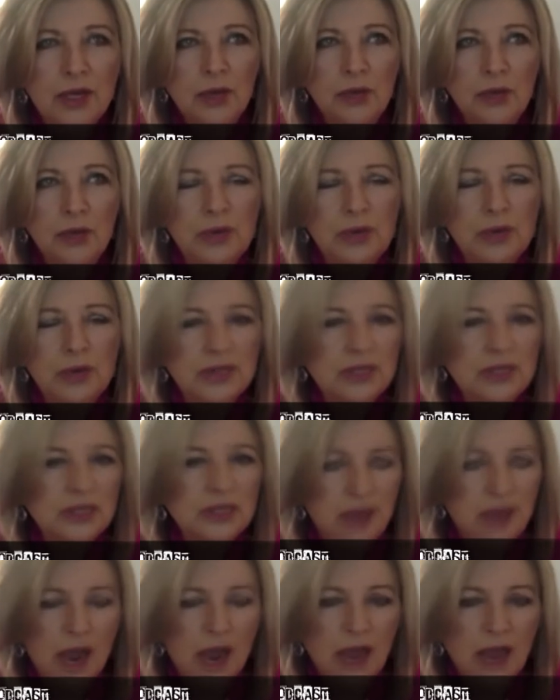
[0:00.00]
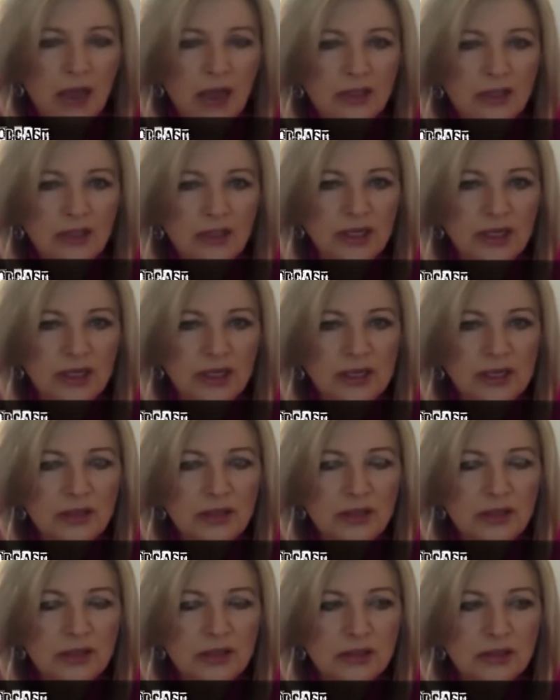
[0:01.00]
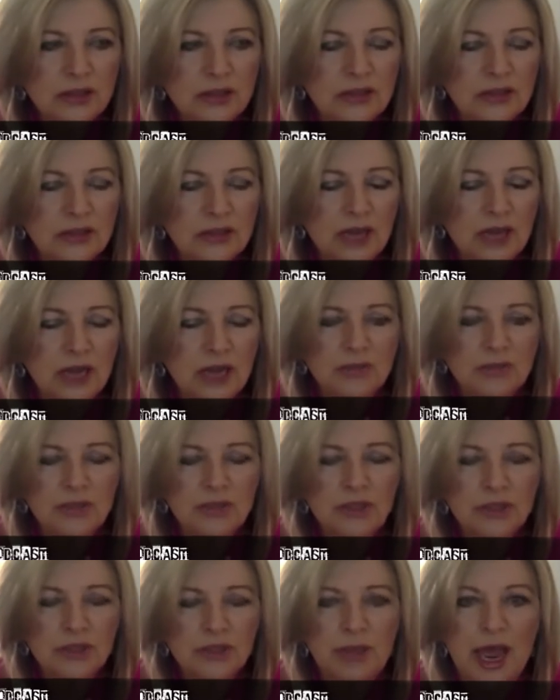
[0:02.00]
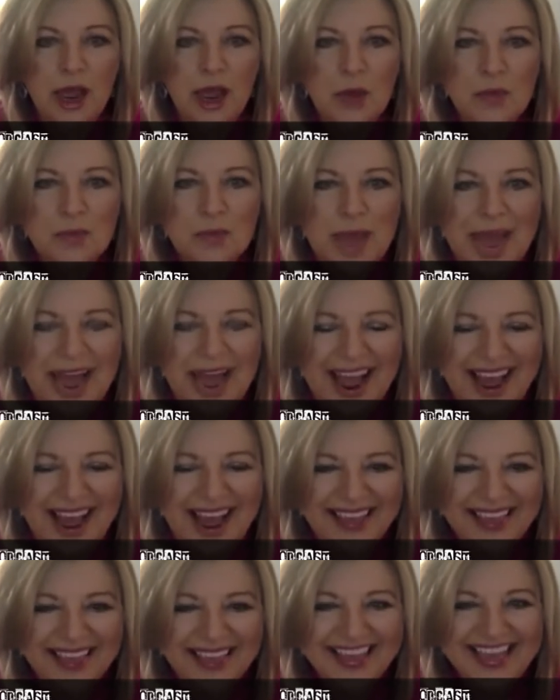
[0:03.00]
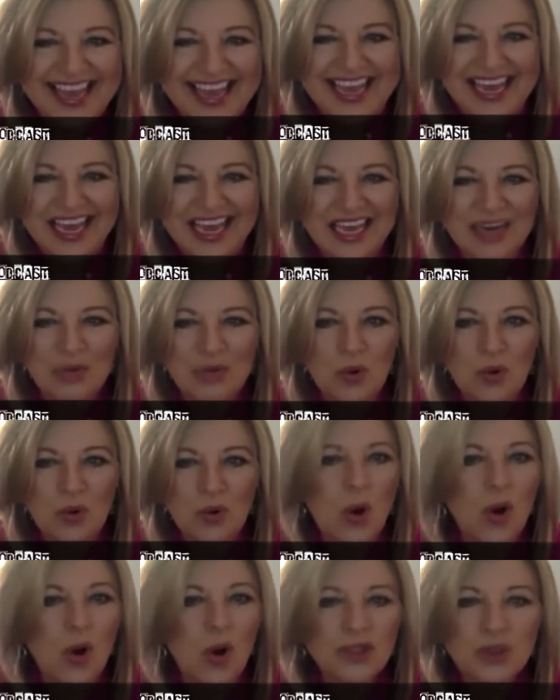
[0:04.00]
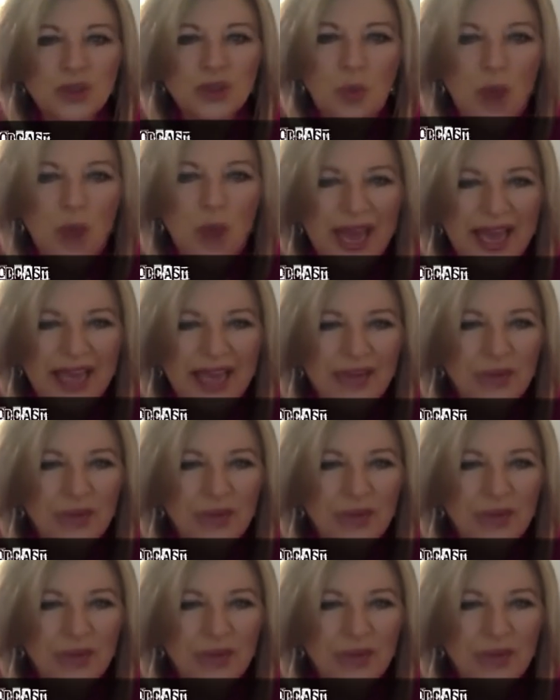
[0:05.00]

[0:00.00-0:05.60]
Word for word: when I was in college, I kind of um, took my own path mm-hmm. and mm. walked away.